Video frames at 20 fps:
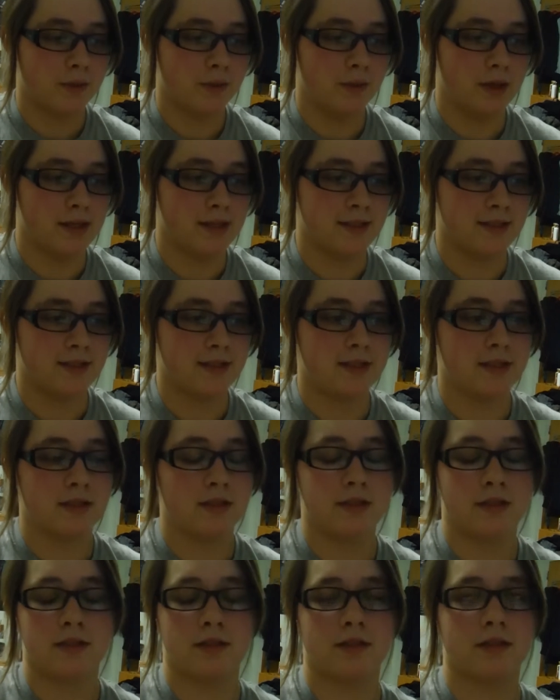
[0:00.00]
was
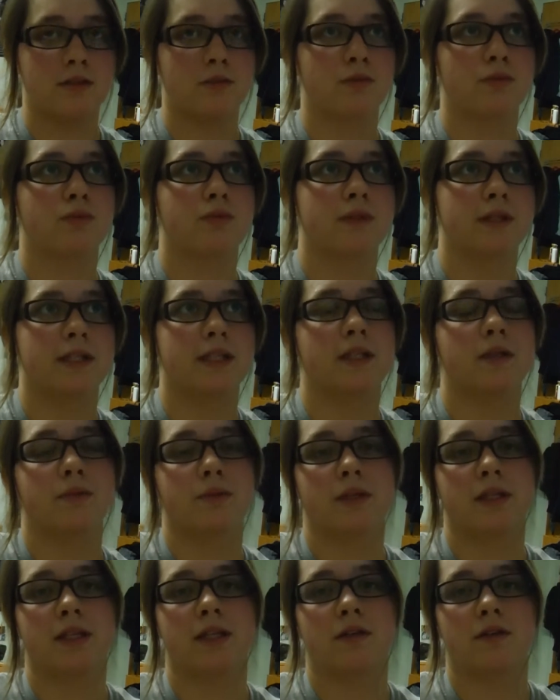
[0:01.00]
really
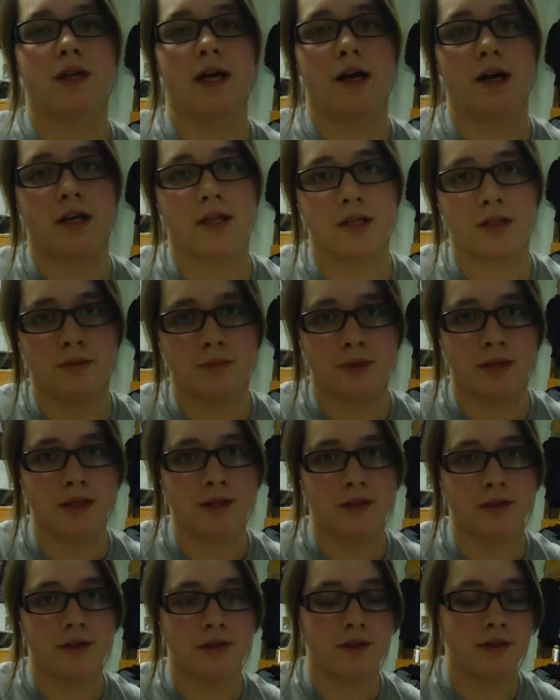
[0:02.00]
really crowded
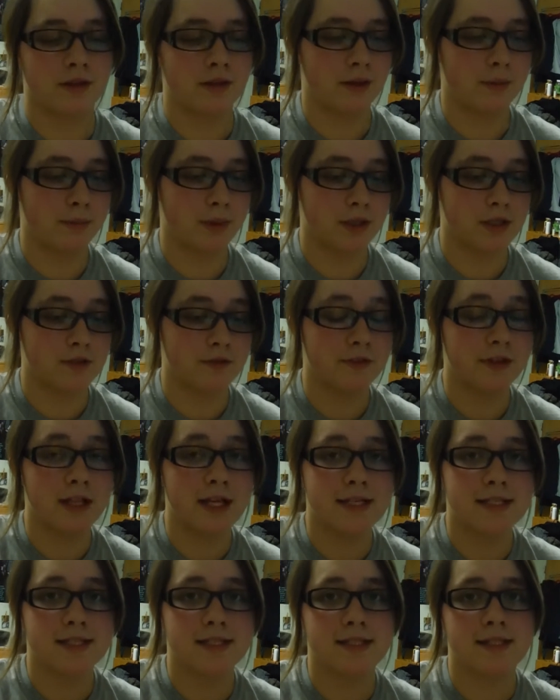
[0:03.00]
with a bunch of
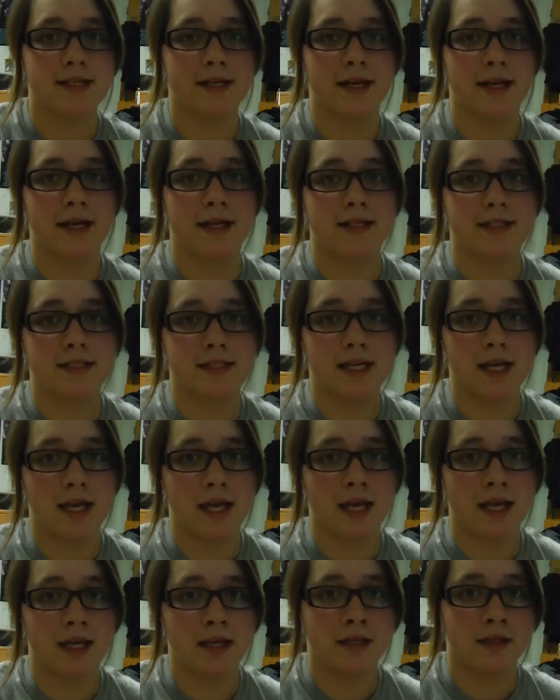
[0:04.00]
classes that I had to
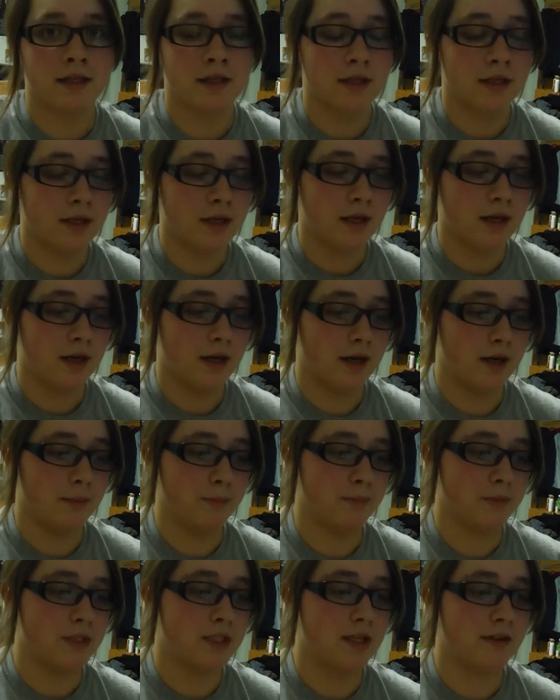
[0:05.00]
take,
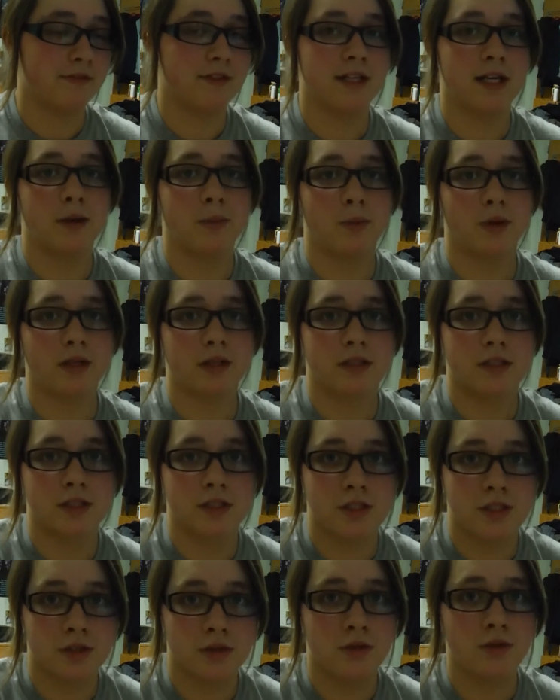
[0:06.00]
um, stuff that I wanted to
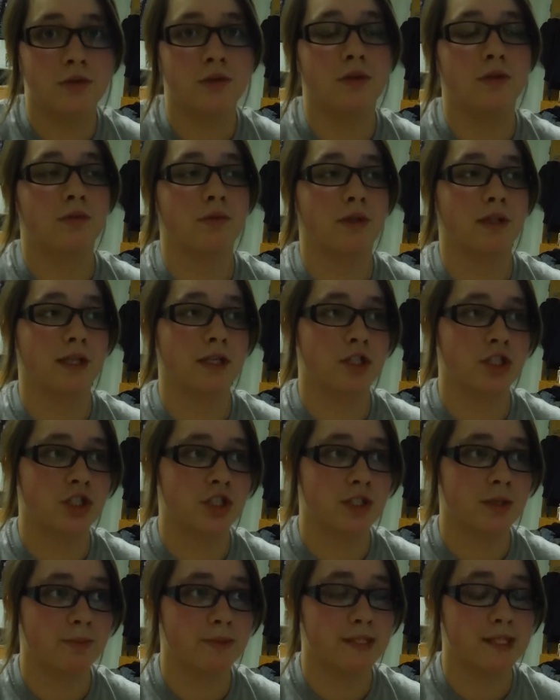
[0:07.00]
do, new
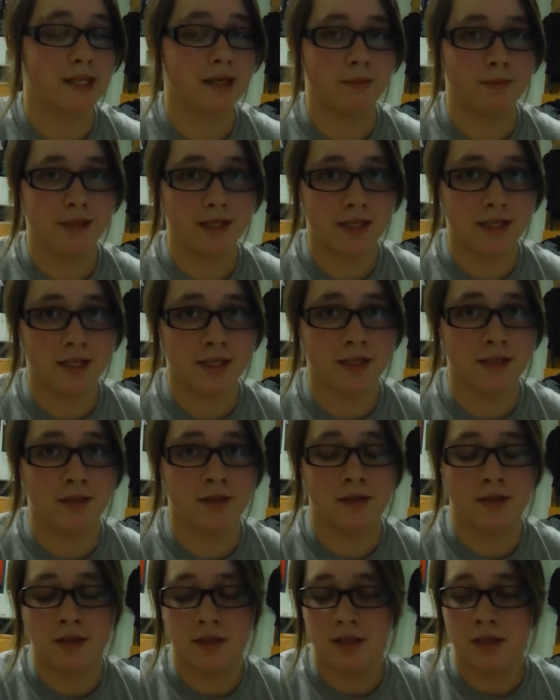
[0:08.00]
relationships that I'm
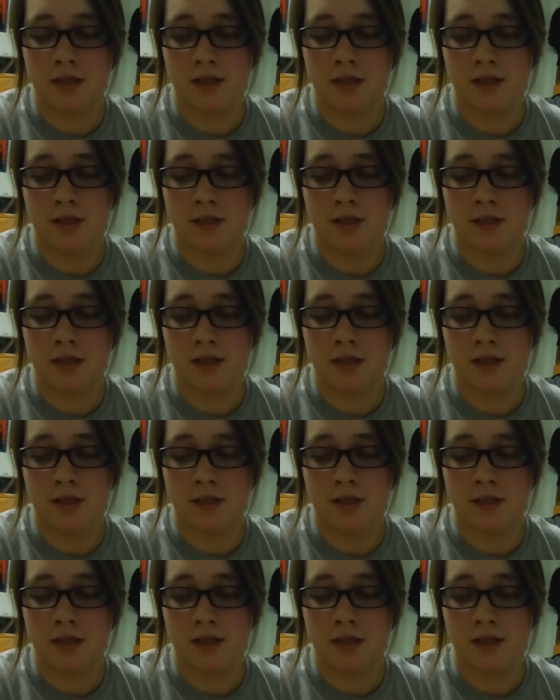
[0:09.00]
in,